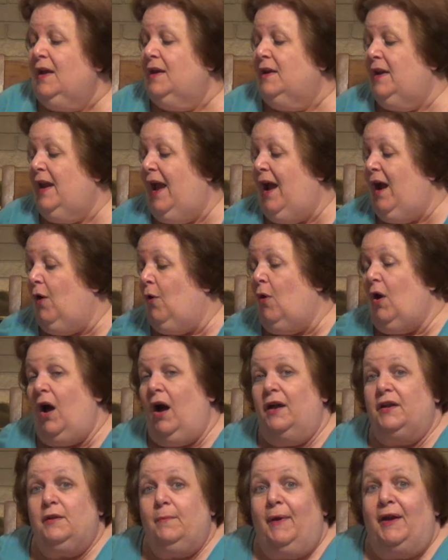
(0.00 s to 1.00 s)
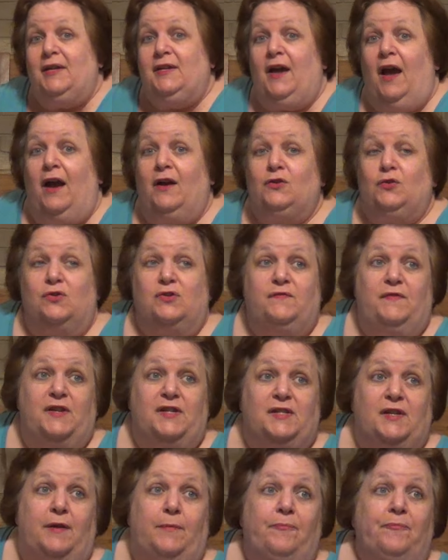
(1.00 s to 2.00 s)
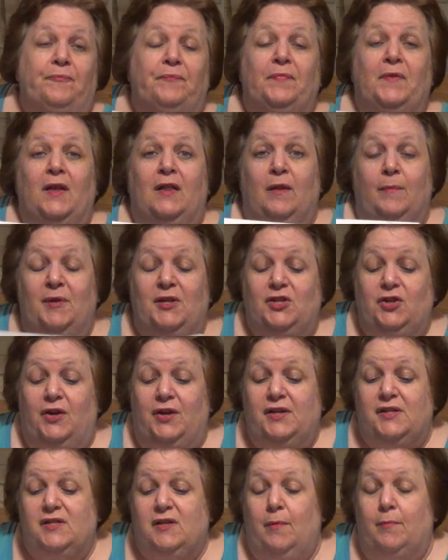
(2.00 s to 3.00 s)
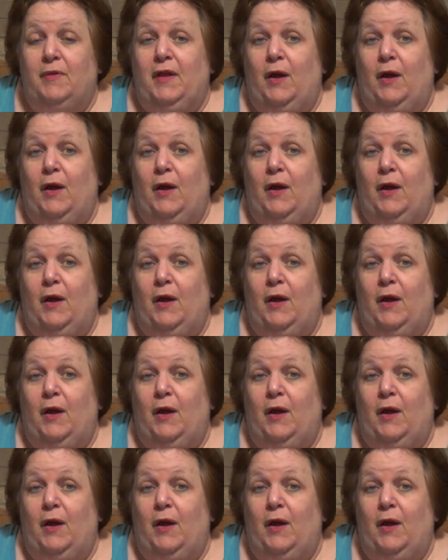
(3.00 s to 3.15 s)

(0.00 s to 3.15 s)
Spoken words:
Now, on to my doctor's visit. Let me tell you something